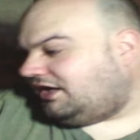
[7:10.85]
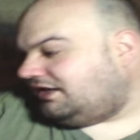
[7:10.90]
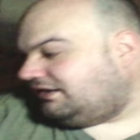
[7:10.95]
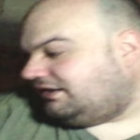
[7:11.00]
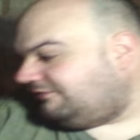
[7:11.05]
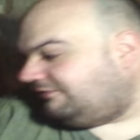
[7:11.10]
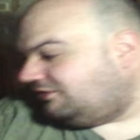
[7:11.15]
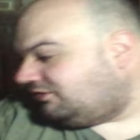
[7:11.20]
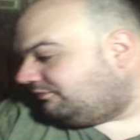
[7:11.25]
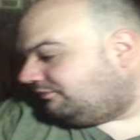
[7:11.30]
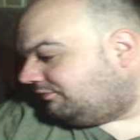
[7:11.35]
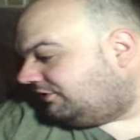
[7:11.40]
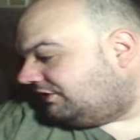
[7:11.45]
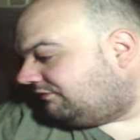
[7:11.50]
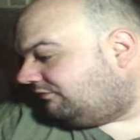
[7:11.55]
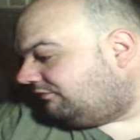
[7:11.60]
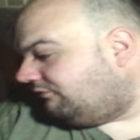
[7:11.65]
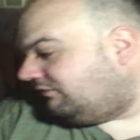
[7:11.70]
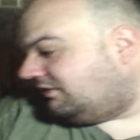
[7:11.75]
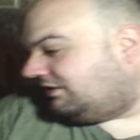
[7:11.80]
The Fisher-Price
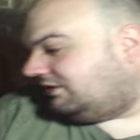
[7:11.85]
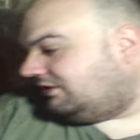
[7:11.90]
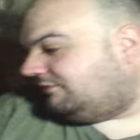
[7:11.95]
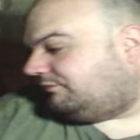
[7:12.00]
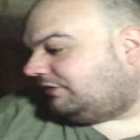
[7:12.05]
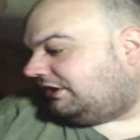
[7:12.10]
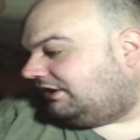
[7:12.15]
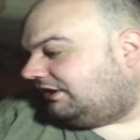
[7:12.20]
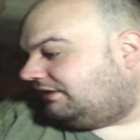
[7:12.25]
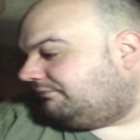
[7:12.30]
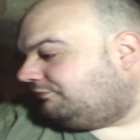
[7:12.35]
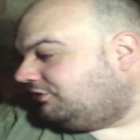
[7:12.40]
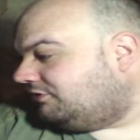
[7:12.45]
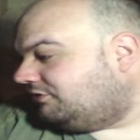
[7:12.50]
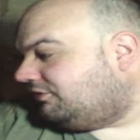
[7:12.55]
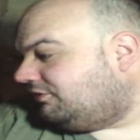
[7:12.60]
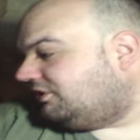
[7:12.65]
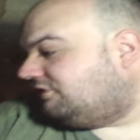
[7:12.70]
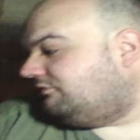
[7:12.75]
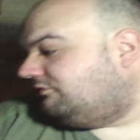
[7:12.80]
we won on the buy. The
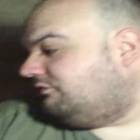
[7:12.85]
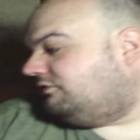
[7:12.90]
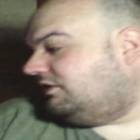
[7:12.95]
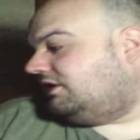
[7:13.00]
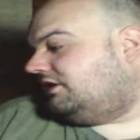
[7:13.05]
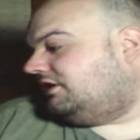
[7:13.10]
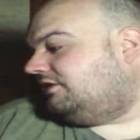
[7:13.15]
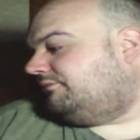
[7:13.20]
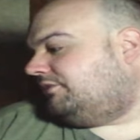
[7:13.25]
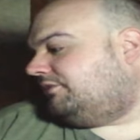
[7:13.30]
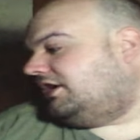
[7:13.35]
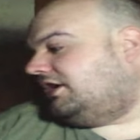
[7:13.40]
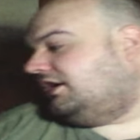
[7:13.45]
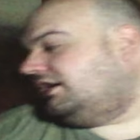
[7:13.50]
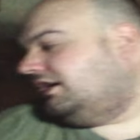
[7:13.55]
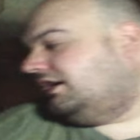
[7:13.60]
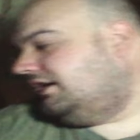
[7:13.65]
bookmarks we won on the buy.